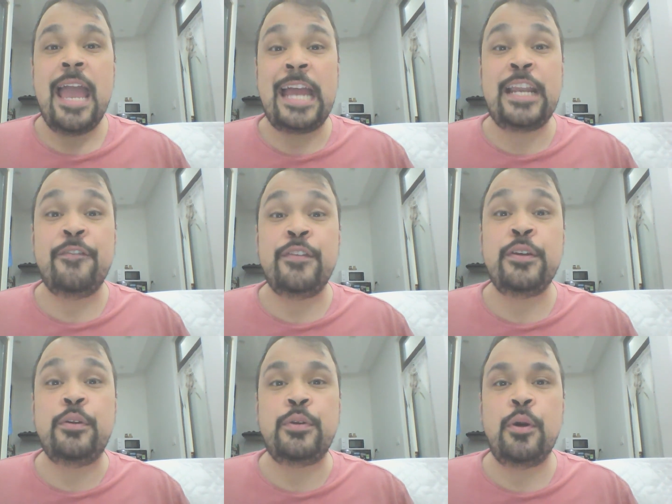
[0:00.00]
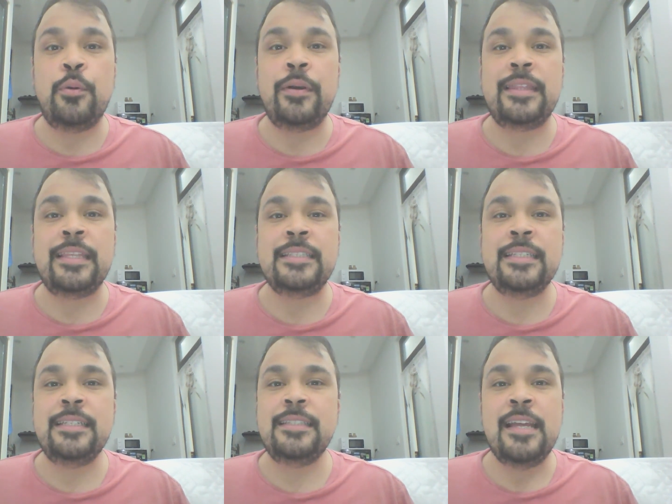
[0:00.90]
and if you don't know what this
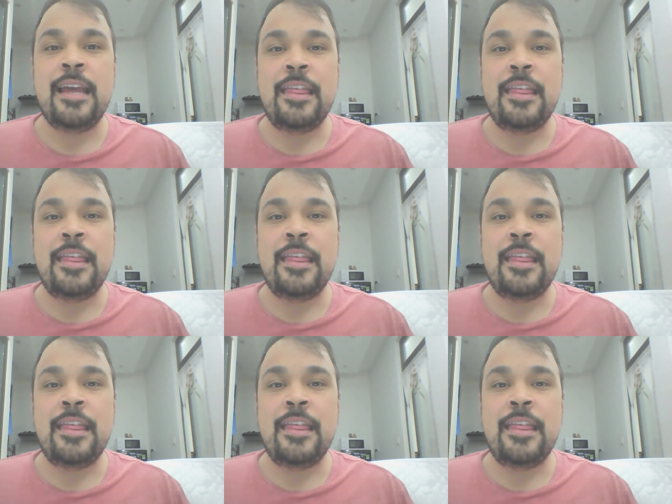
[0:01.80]
is,